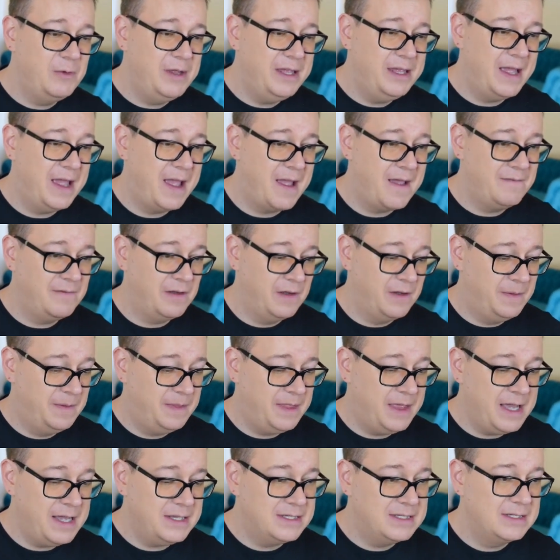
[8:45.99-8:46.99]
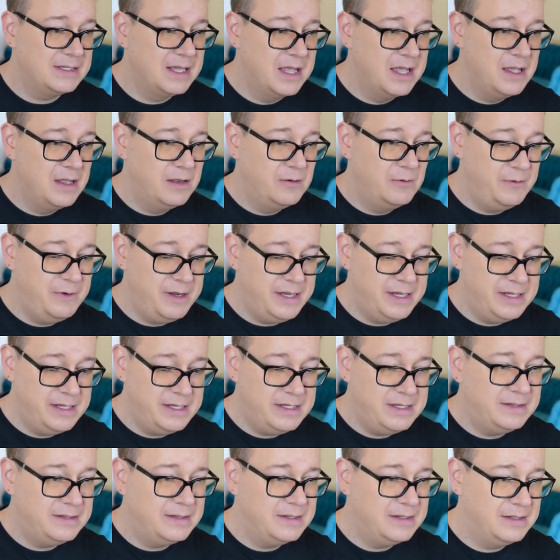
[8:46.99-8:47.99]
We have a text
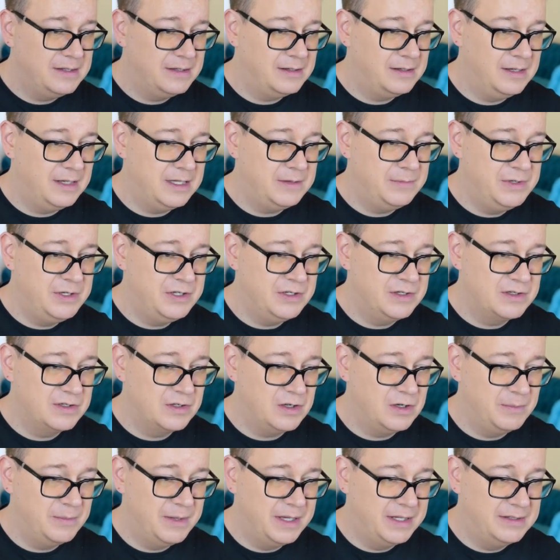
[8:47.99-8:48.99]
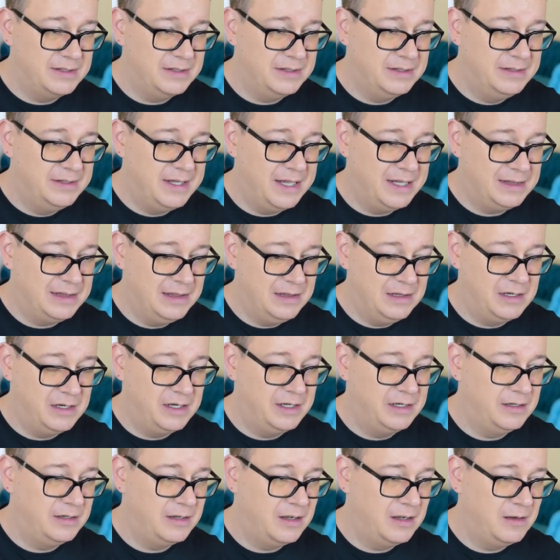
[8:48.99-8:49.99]
with, let me just comment that
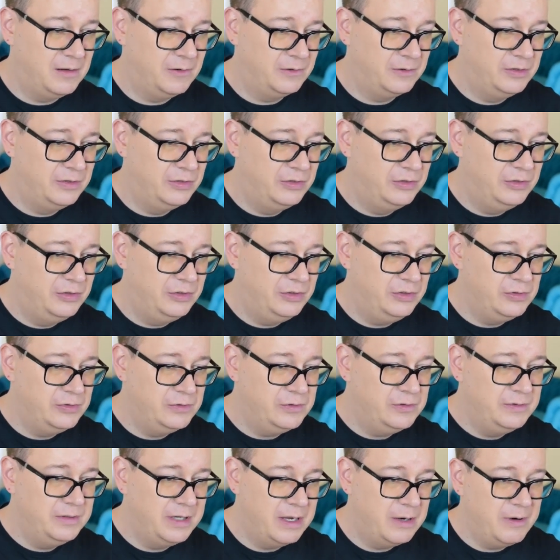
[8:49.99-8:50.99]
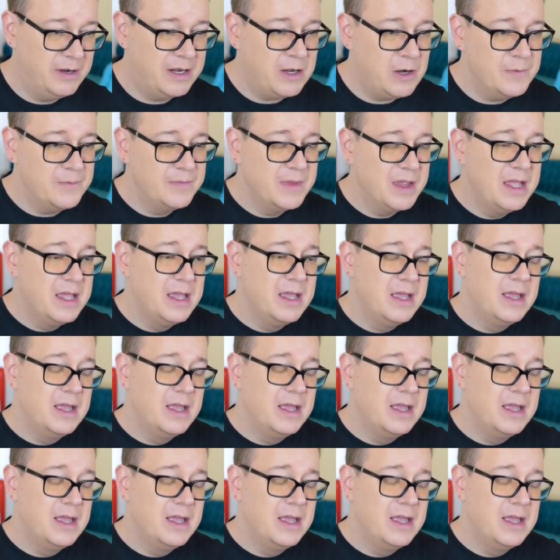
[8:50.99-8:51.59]
line out too, there we go.